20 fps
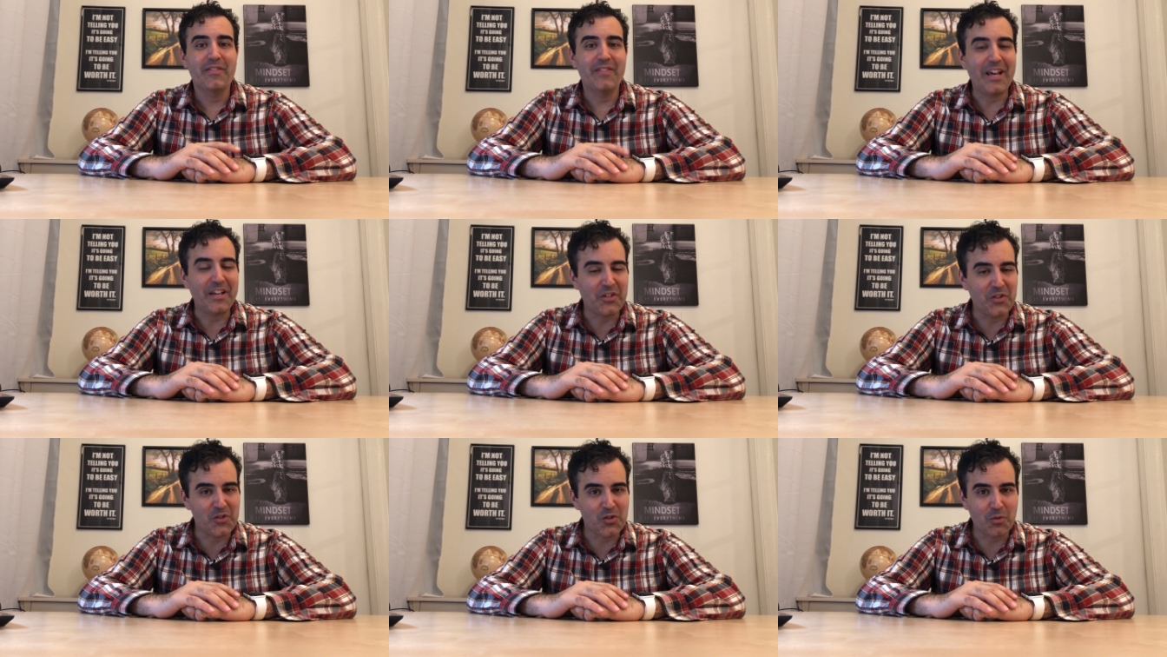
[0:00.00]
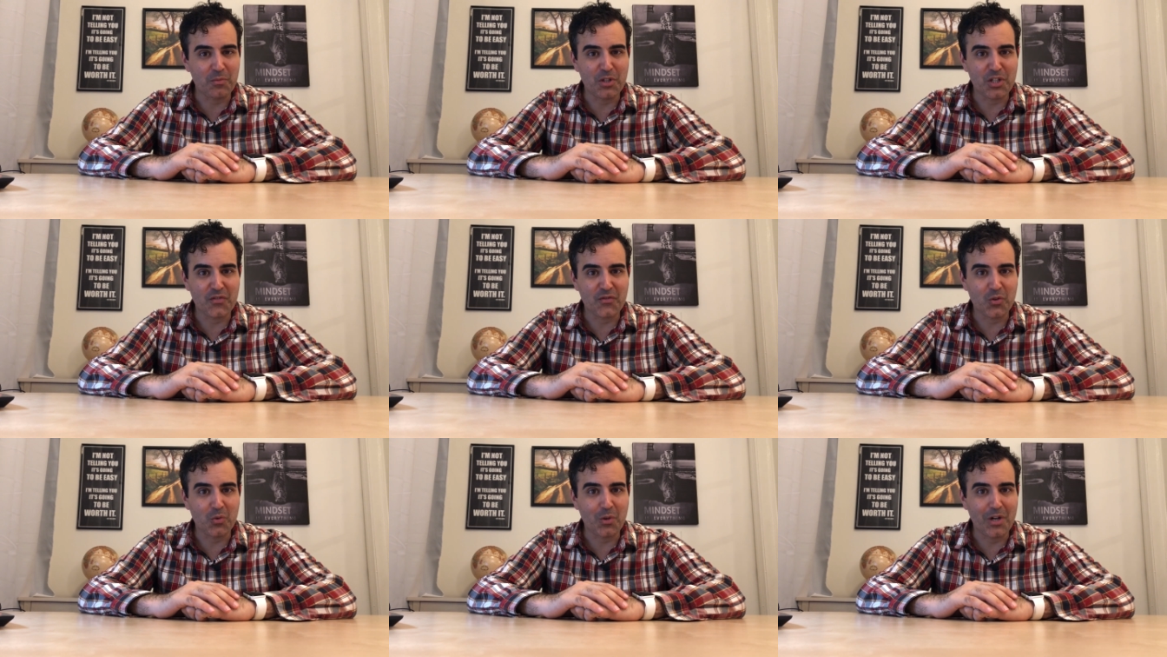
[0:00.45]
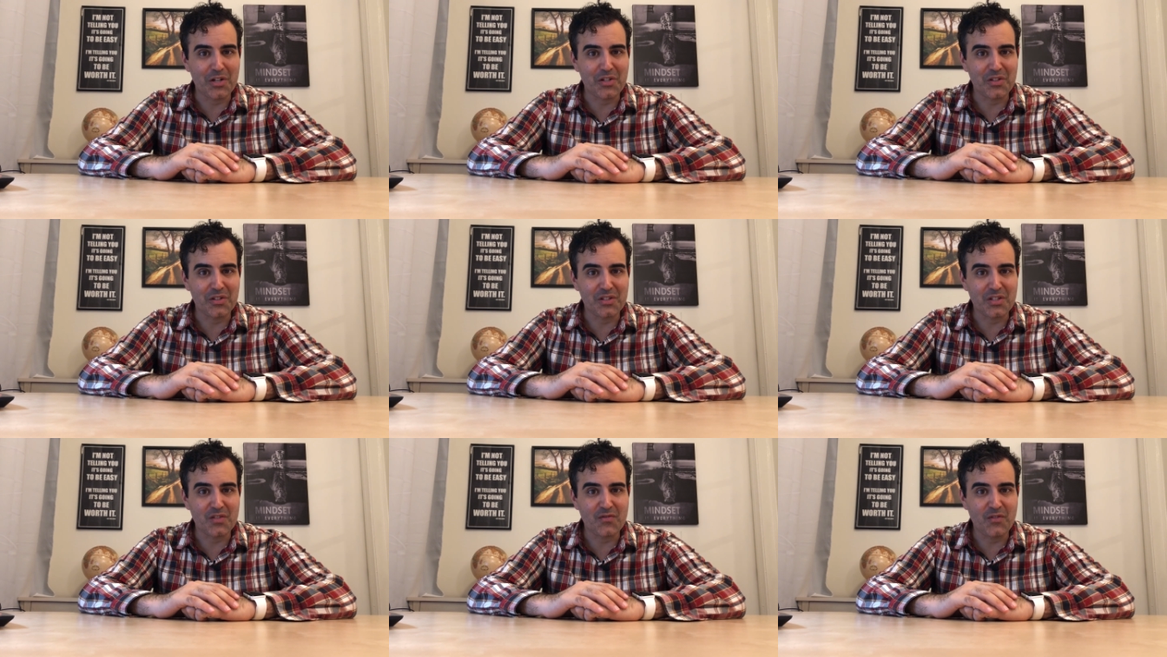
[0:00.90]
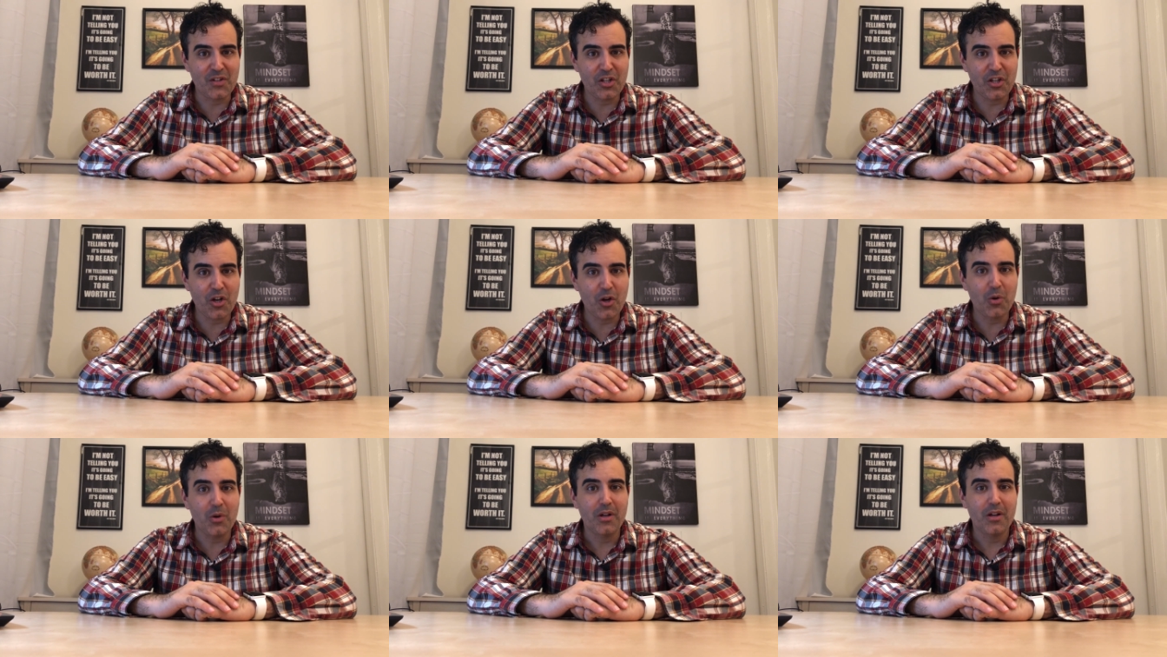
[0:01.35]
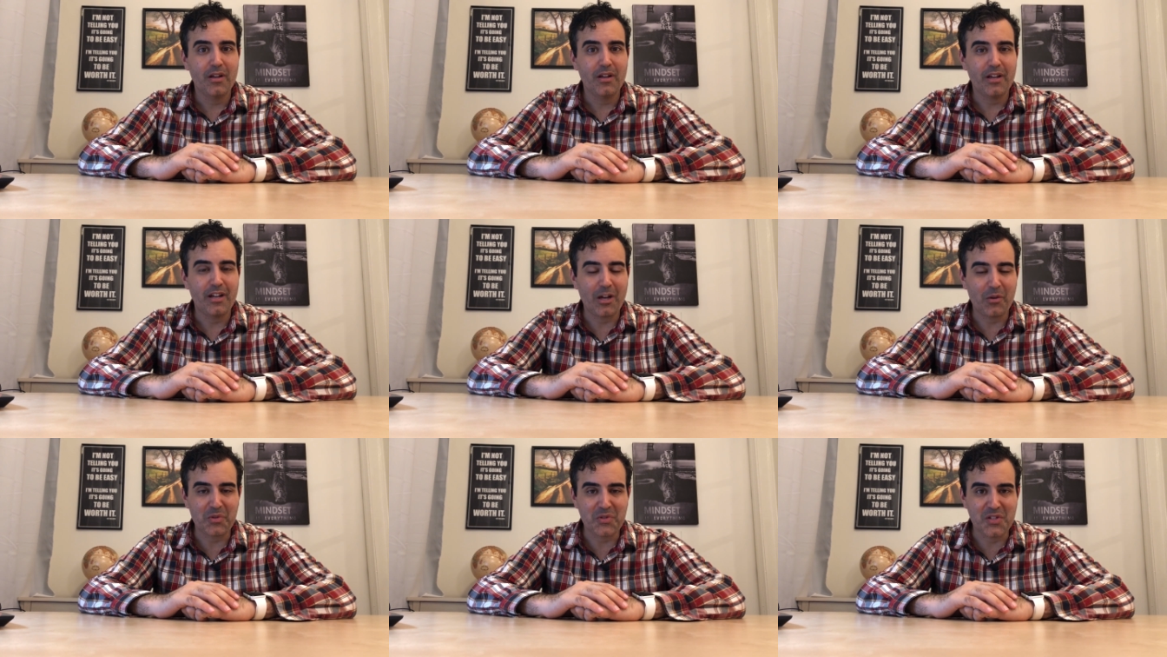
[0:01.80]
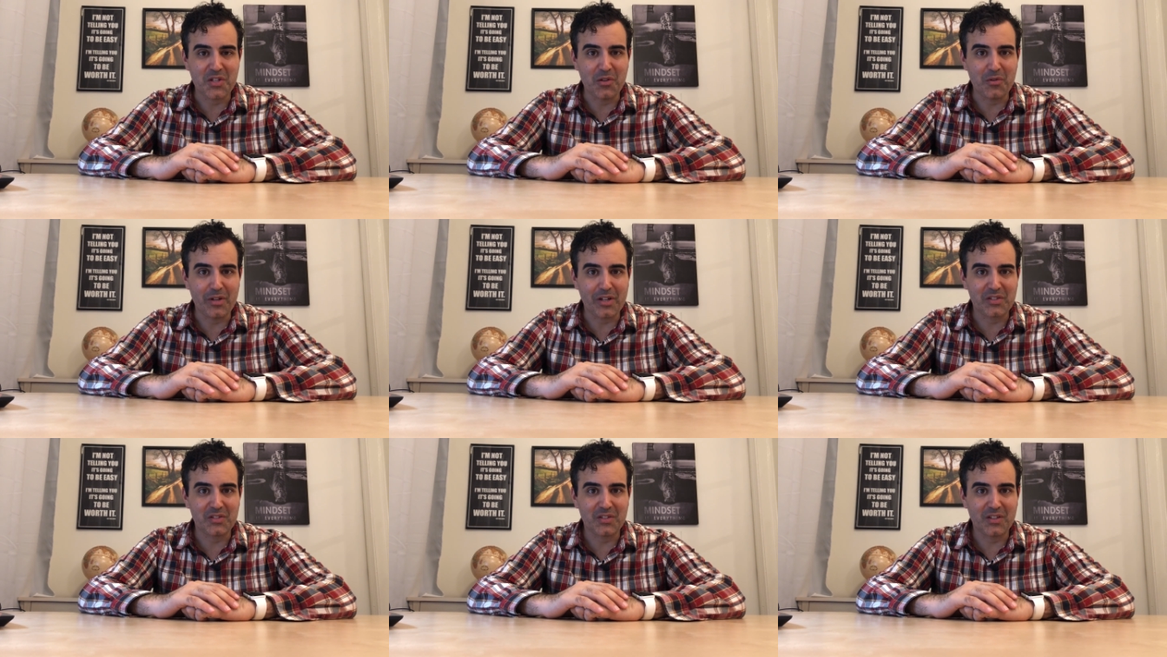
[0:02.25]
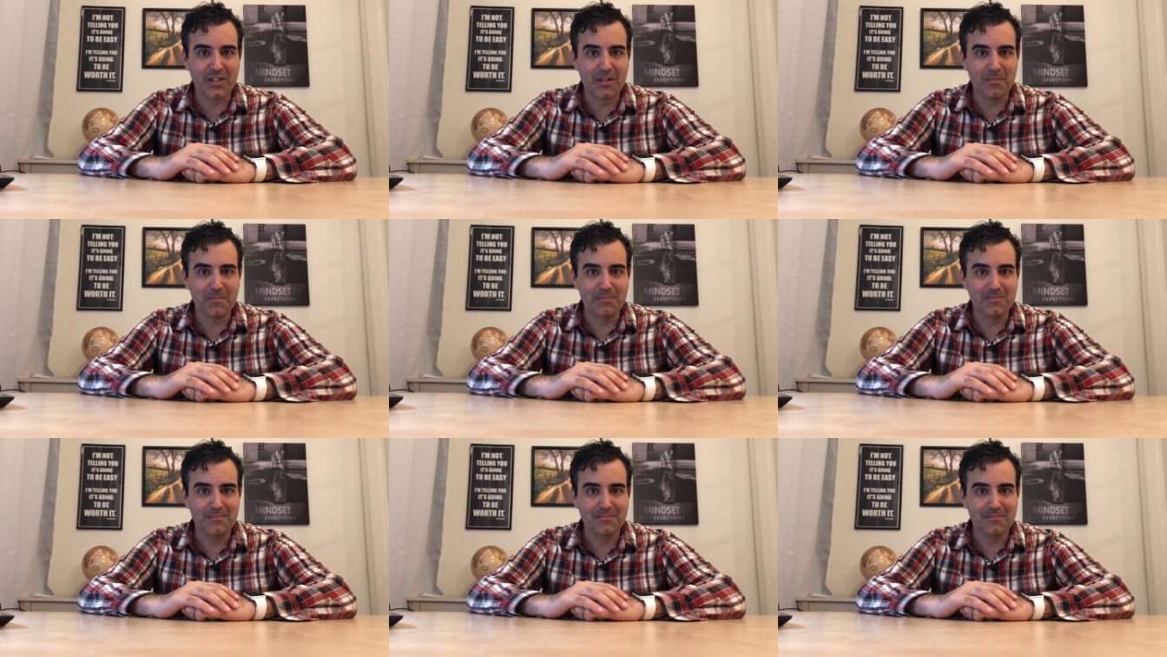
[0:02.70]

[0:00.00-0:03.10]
Thank you so much for watching this video, and I will see you next time.